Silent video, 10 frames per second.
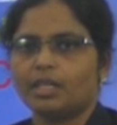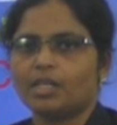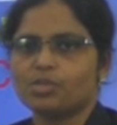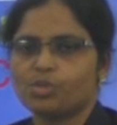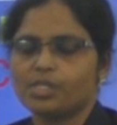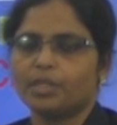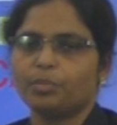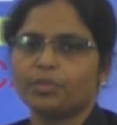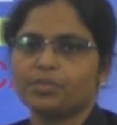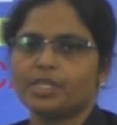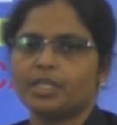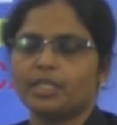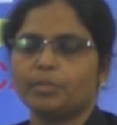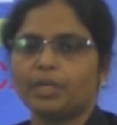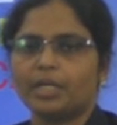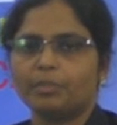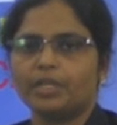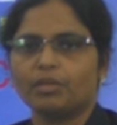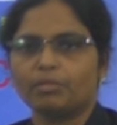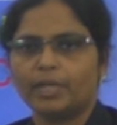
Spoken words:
Associate Professor in Department of